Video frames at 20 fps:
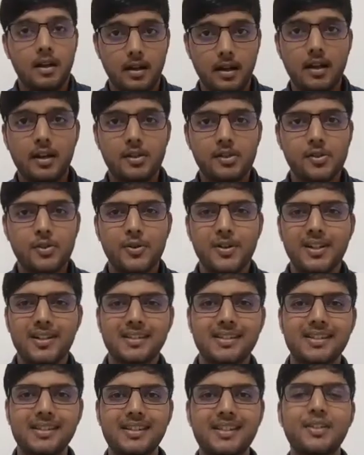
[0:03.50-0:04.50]
Hello
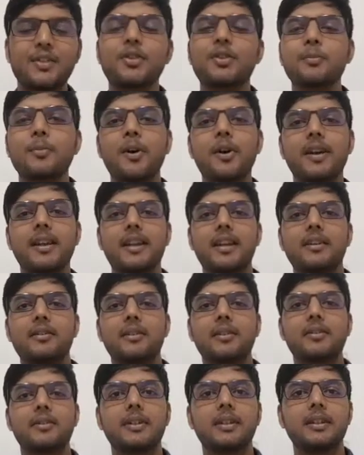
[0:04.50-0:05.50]
students, good morning
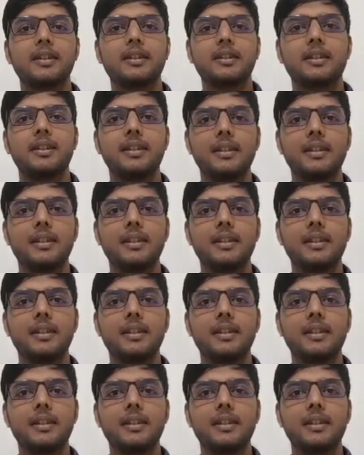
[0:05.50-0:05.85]
everyone.